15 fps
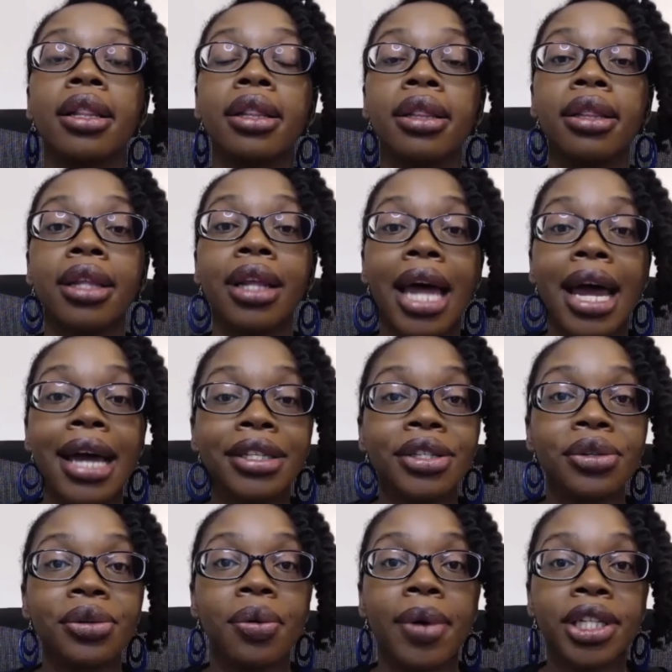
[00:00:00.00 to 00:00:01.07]
the last
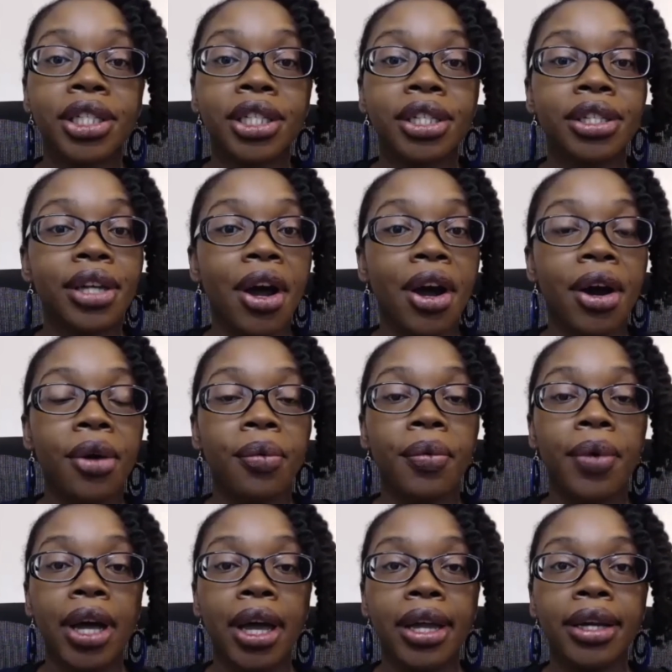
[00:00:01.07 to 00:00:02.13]
two questions are,
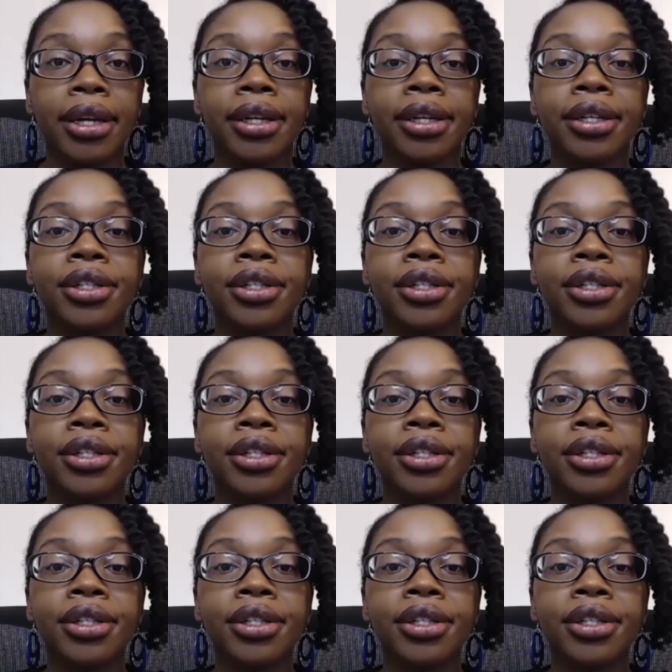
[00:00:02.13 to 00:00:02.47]
one,